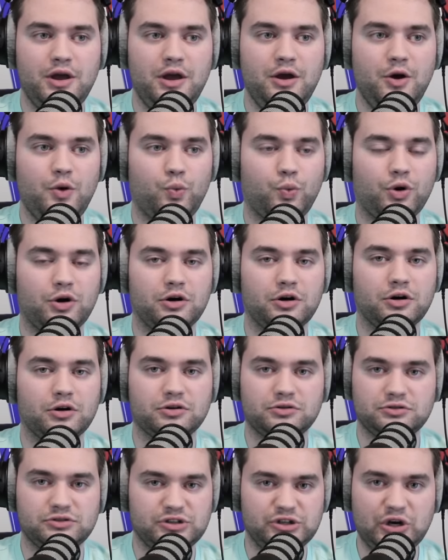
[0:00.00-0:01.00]
were
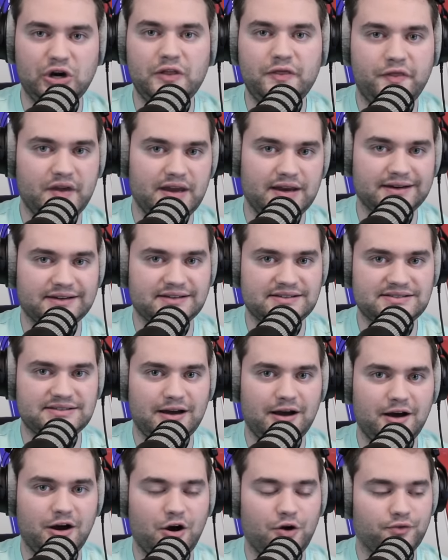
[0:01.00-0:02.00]
good things
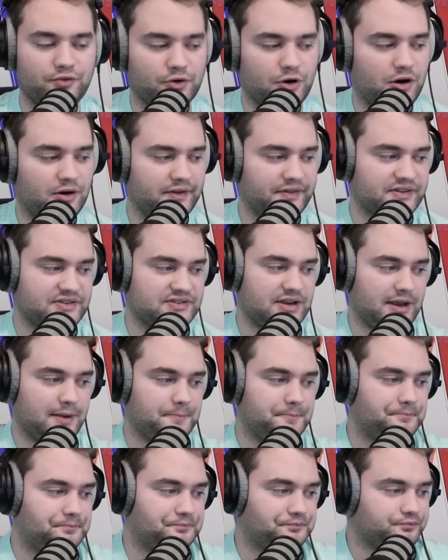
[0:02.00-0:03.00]
overall in this game.
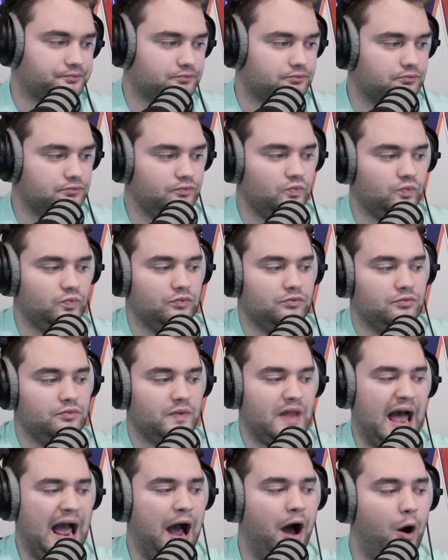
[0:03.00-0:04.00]

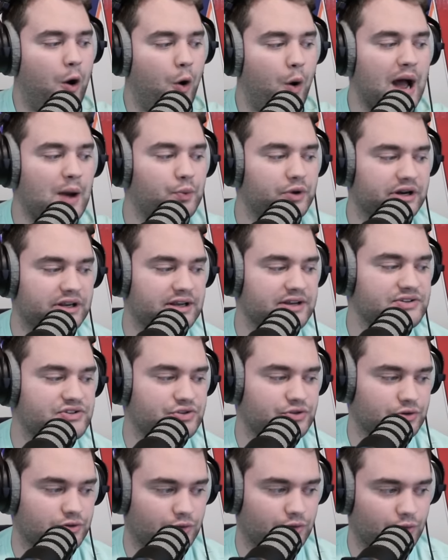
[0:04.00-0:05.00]
Now I want to get
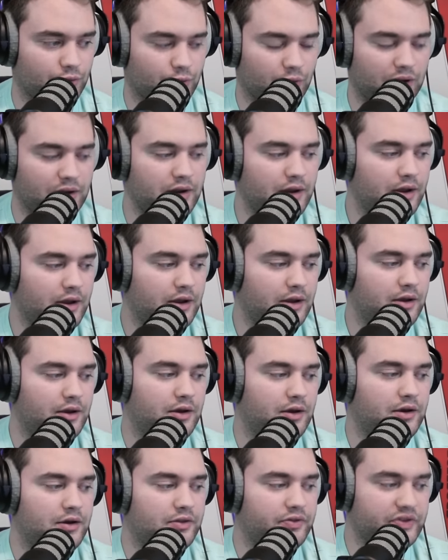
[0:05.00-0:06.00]
to
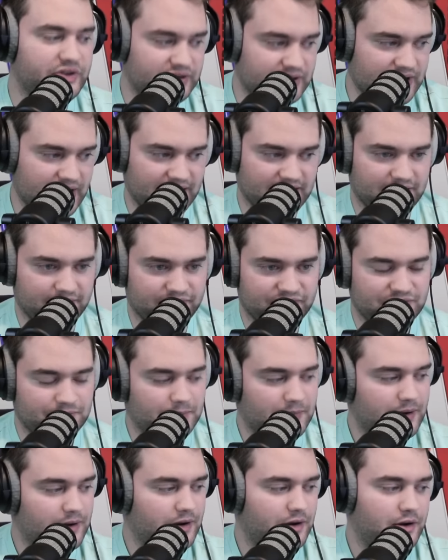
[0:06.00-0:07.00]
the negatives.
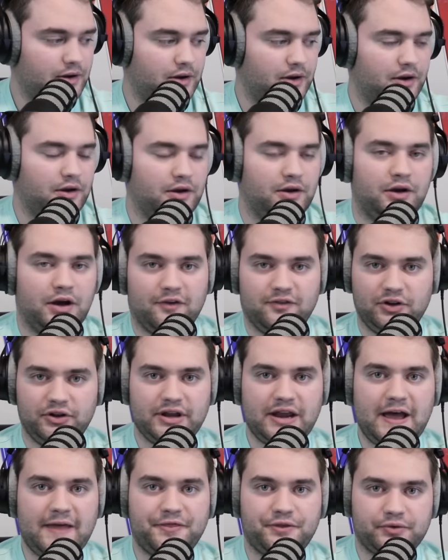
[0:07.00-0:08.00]
I've only
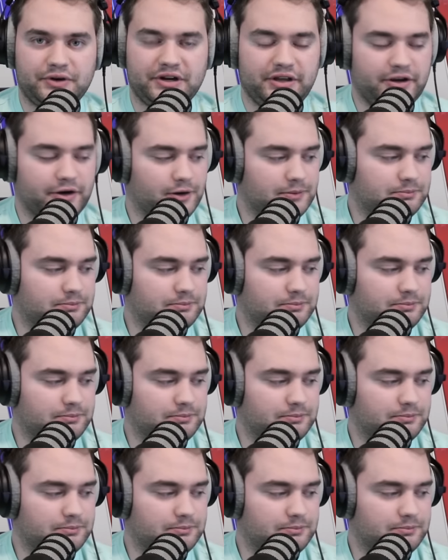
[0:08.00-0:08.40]
got three here.